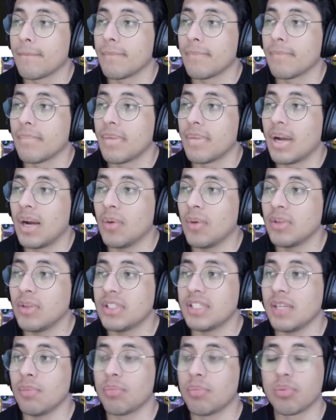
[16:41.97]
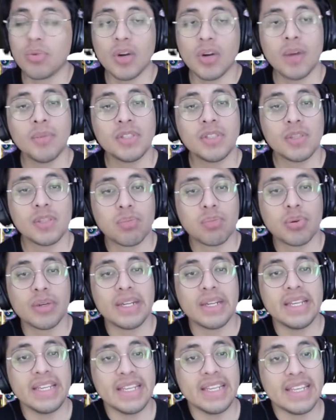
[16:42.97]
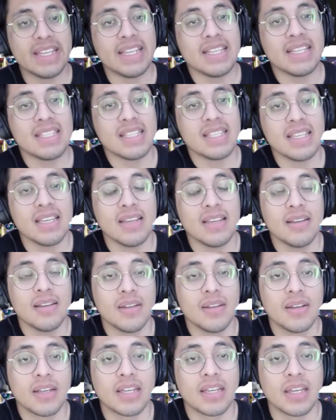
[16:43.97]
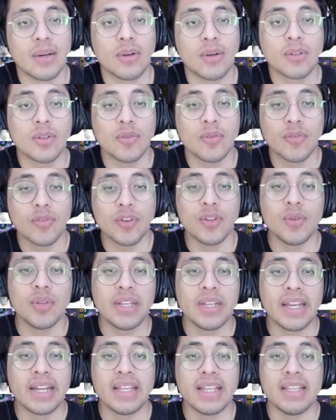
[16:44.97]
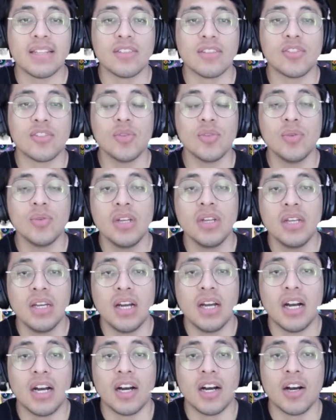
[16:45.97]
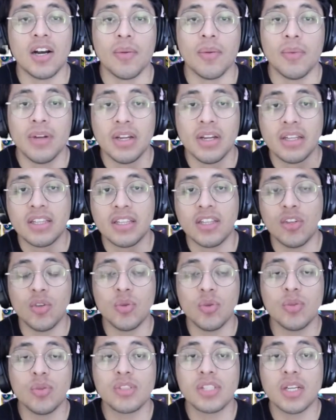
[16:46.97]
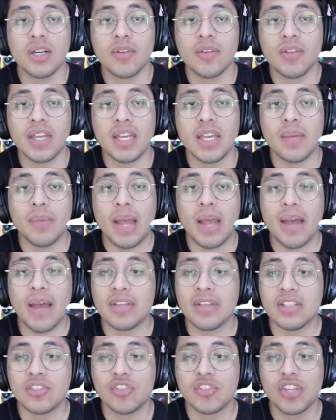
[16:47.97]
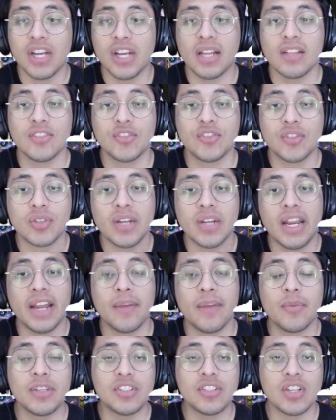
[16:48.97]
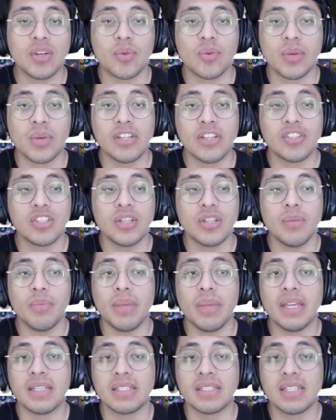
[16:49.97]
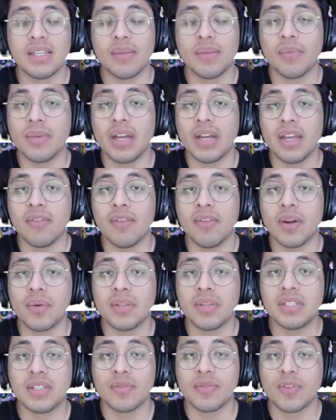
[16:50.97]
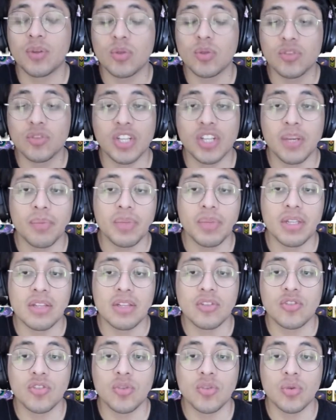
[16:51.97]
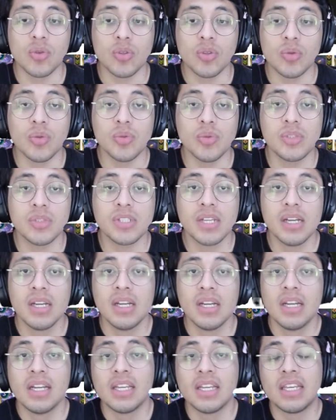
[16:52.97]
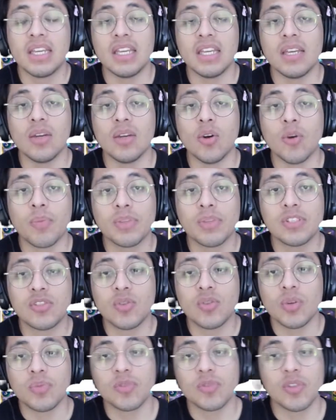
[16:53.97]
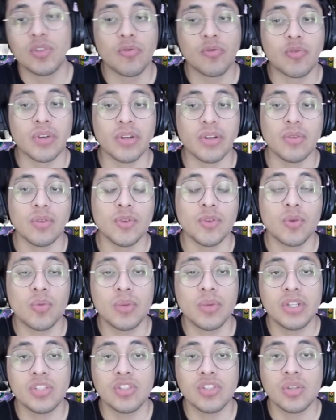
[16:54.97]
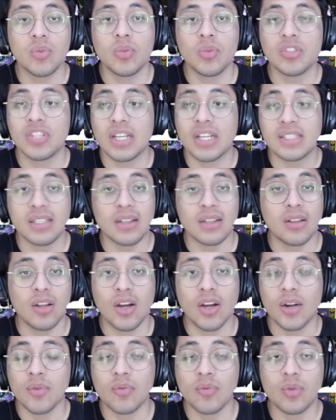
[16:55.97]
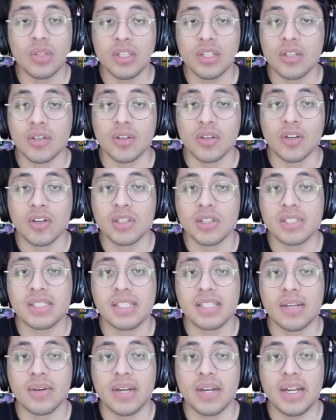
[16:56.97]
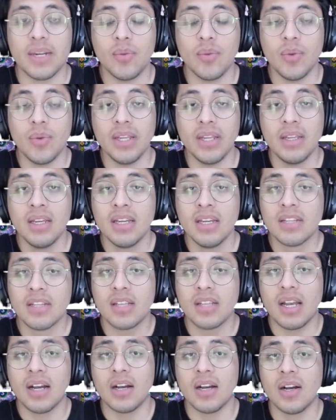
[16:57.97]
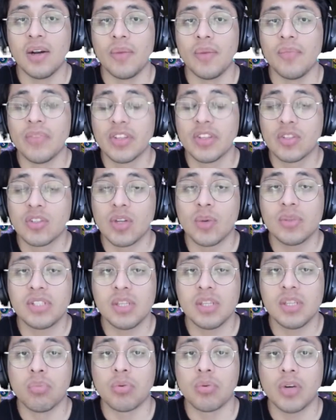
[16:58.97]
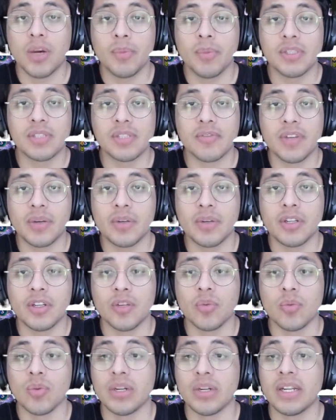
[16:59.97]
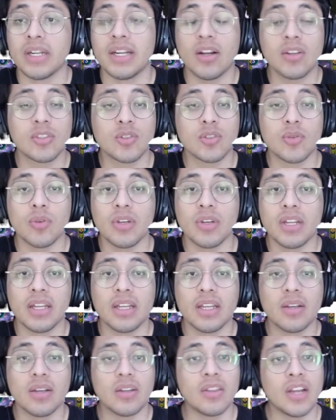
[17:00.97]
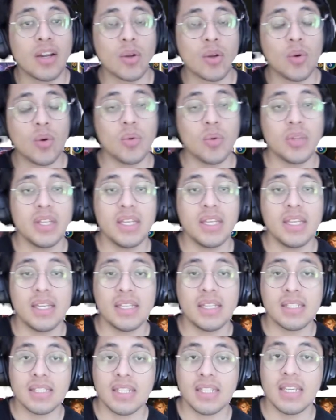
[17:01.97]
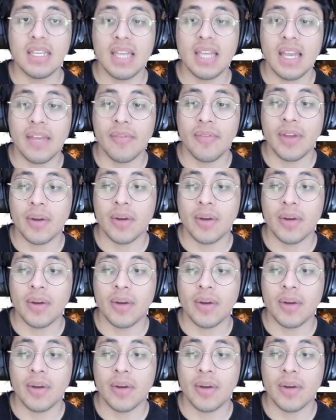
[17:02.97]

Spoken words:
I would say Braum is a pretty easy character for you to get into. The use of him having Challenger and Regeneration makes him a very difficult champion to lose. He opens you up to the Failure region, which has a lot of really good cards there anyway. So I would say Braum is a very good one. It also, not only is he a very